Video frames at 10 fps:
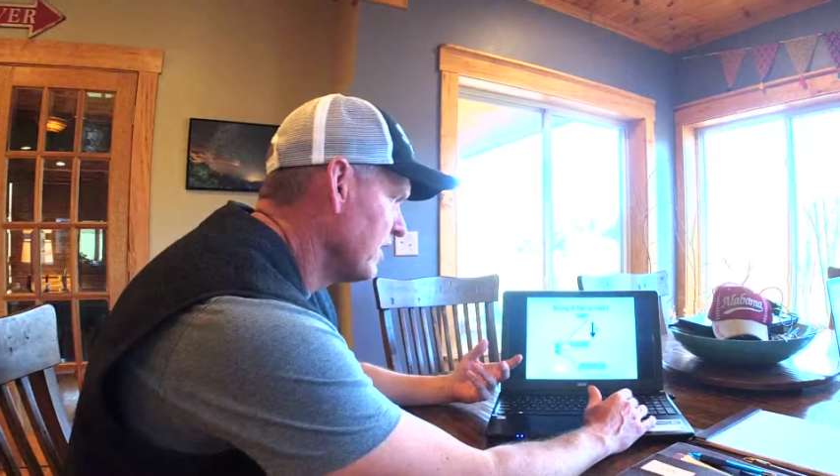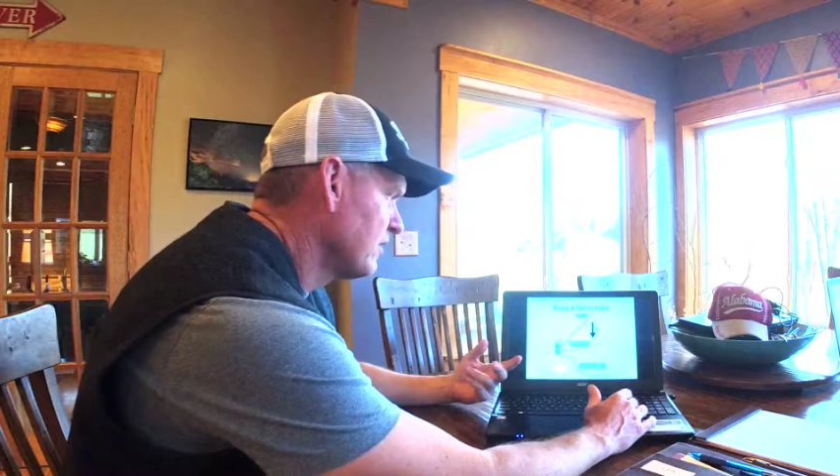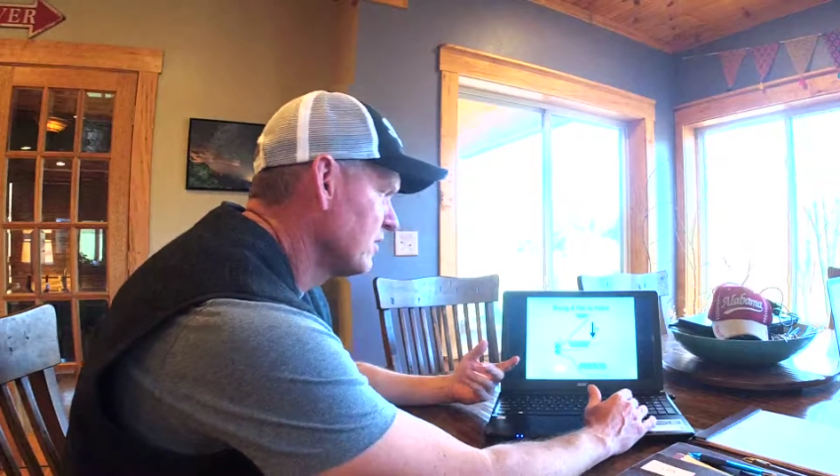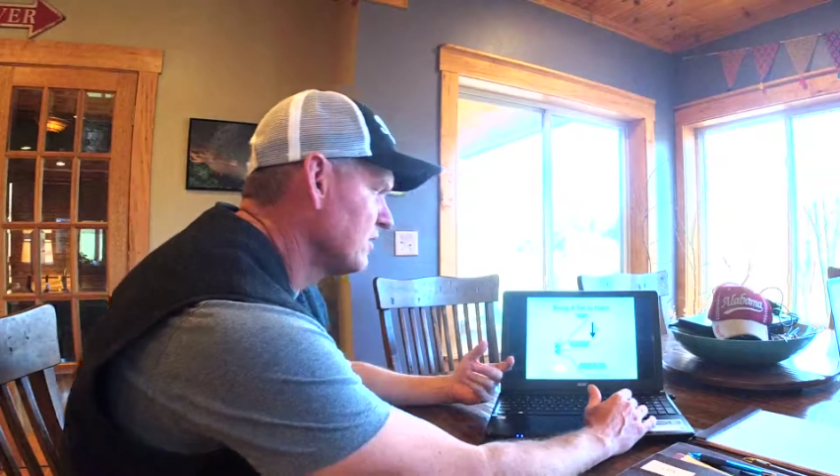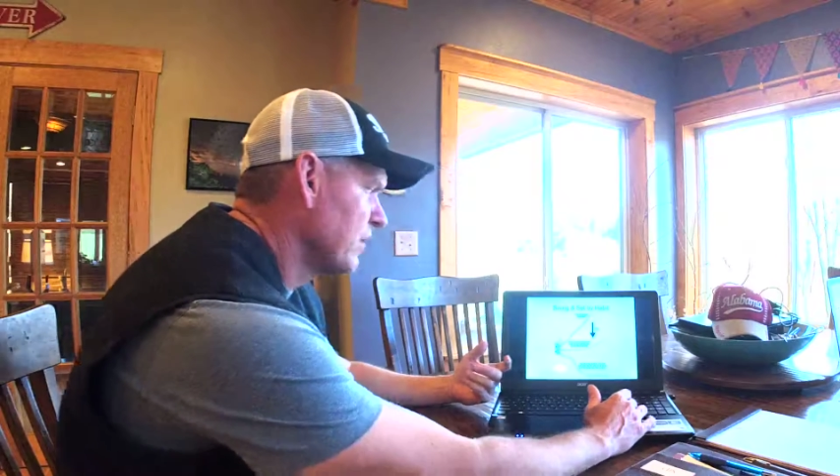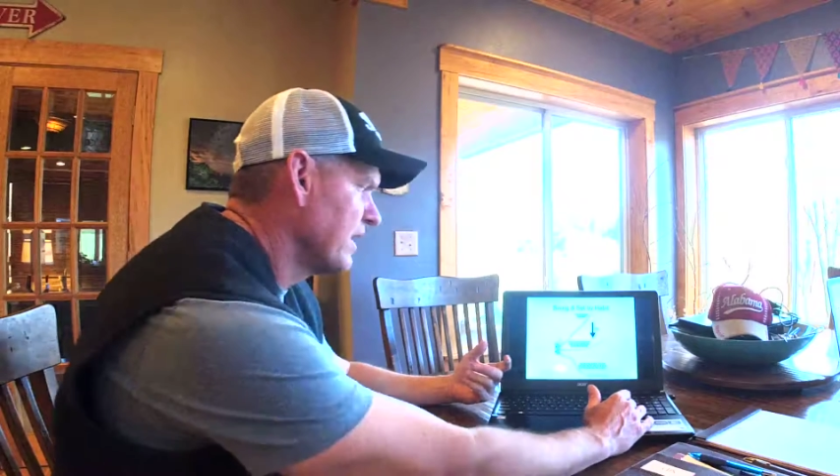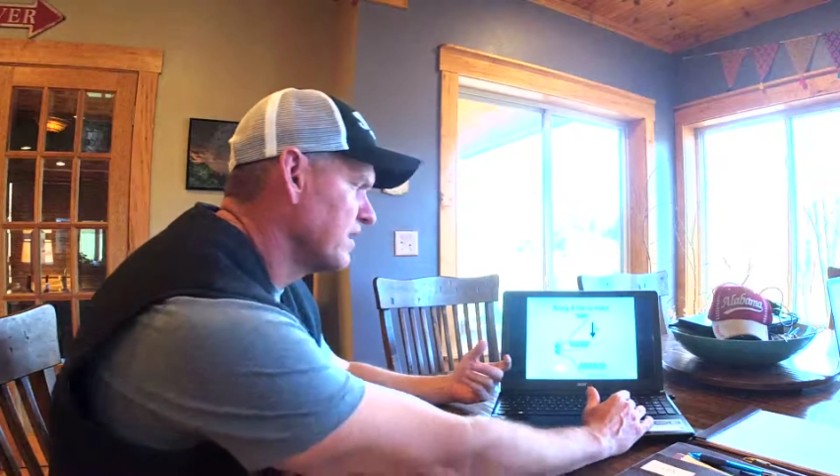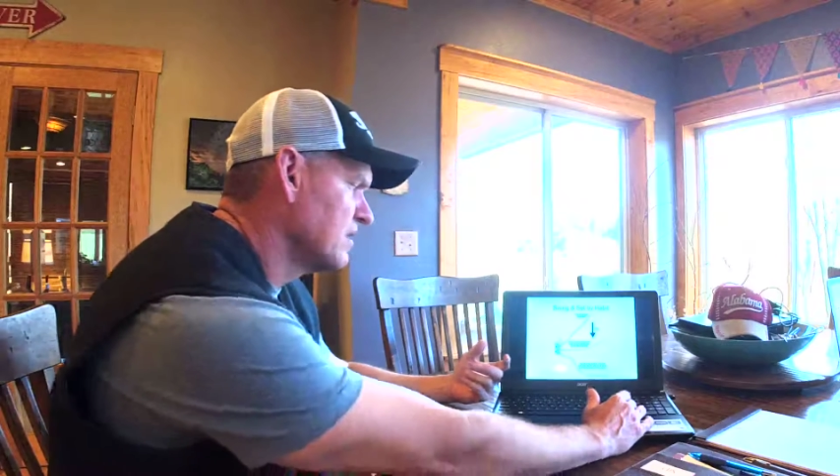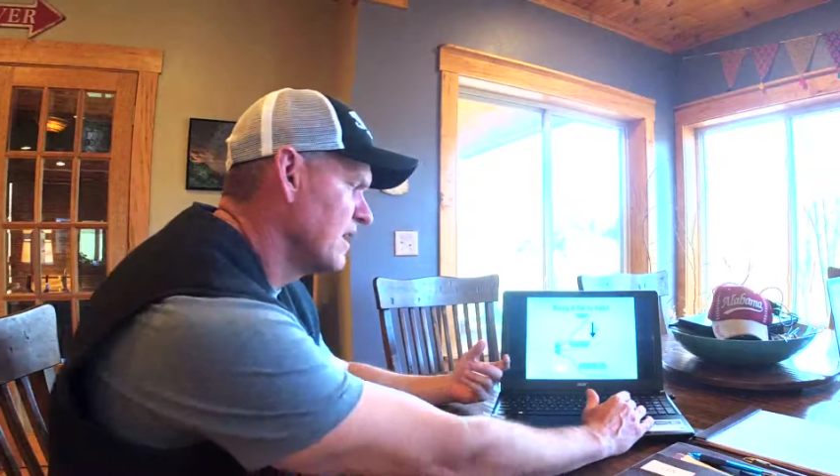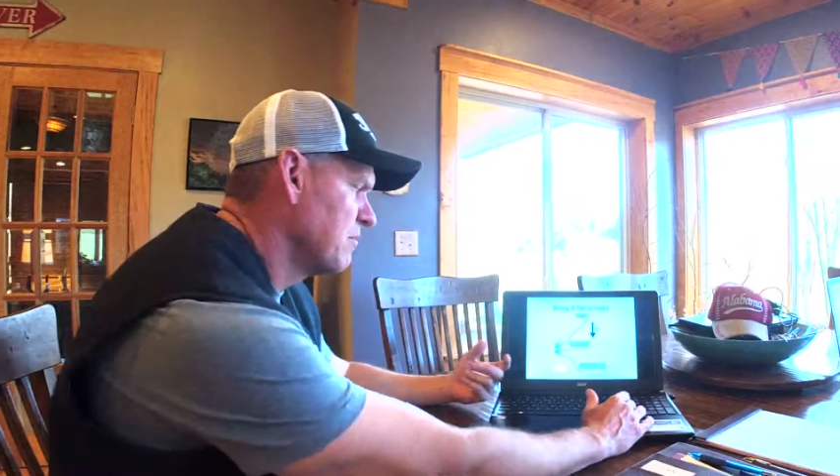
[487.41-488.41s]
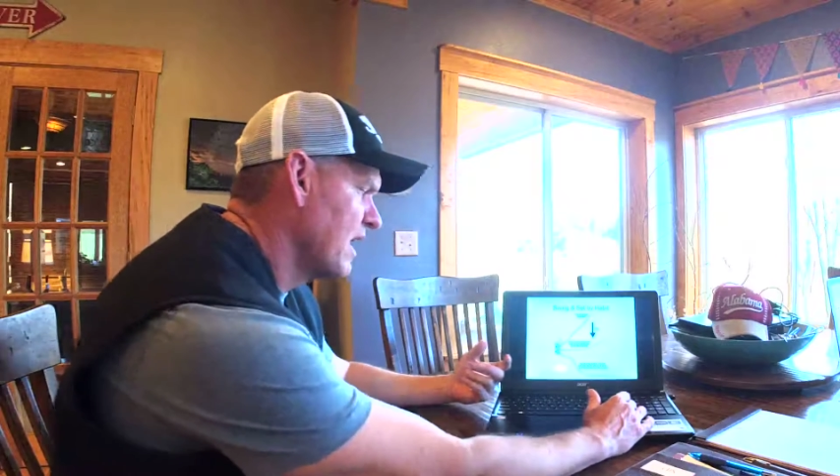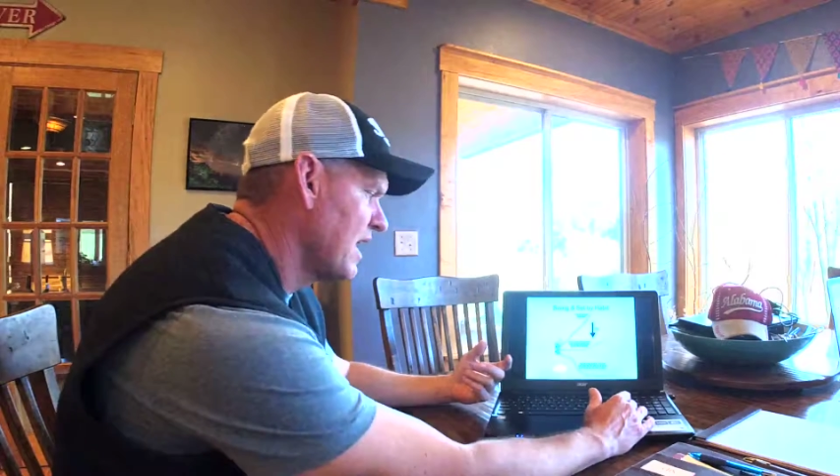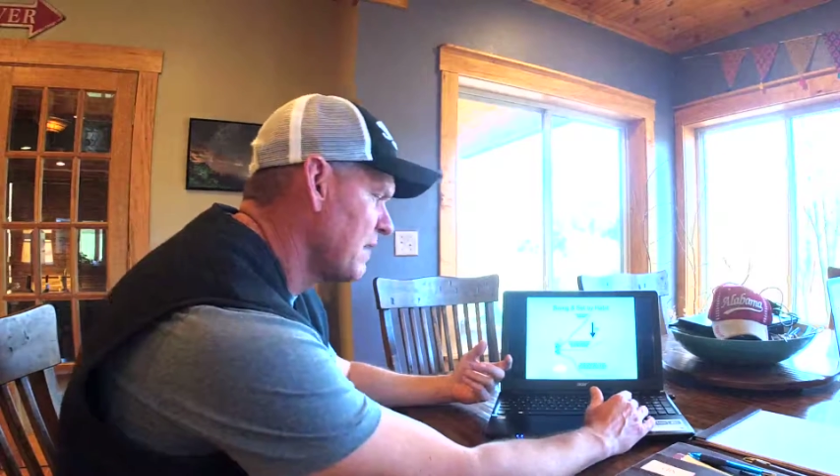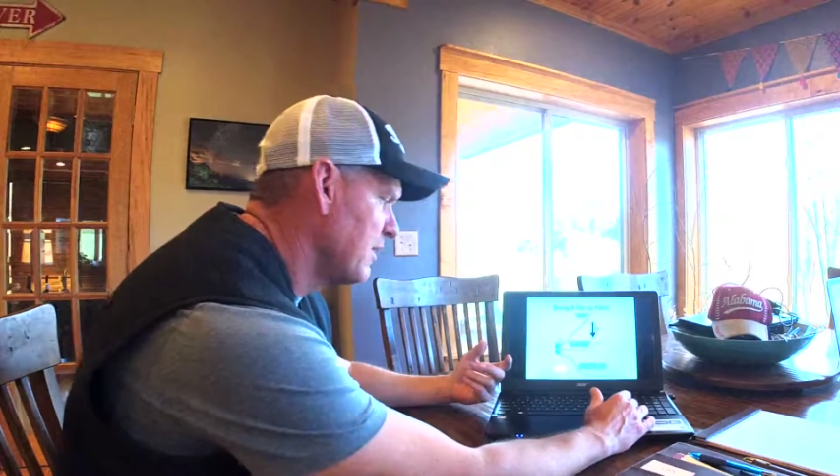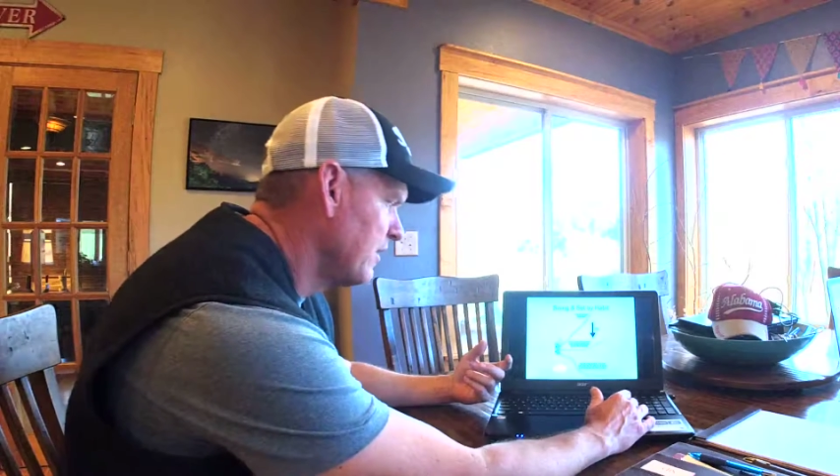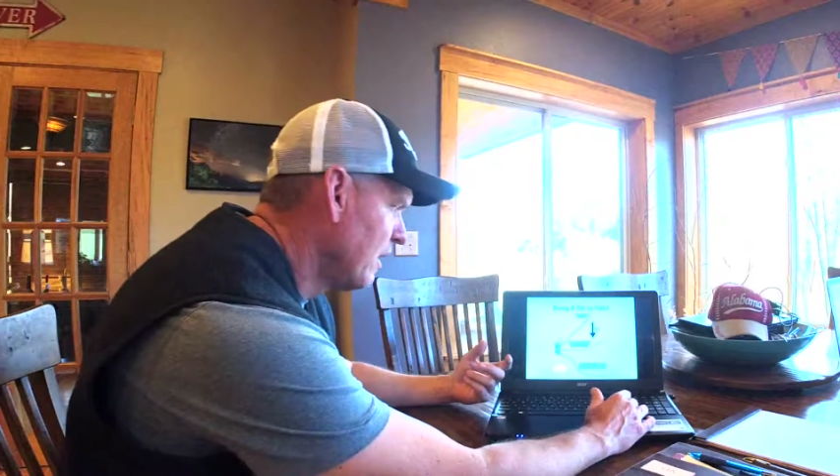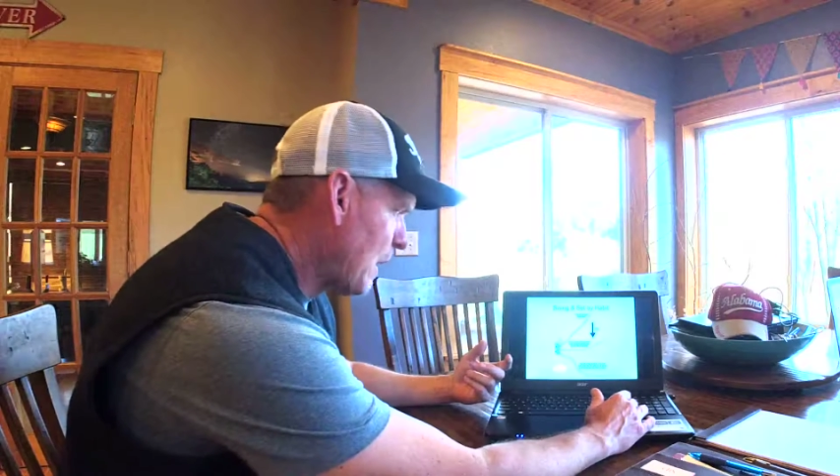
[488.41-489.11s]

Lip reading: Here's a swinging set by habit.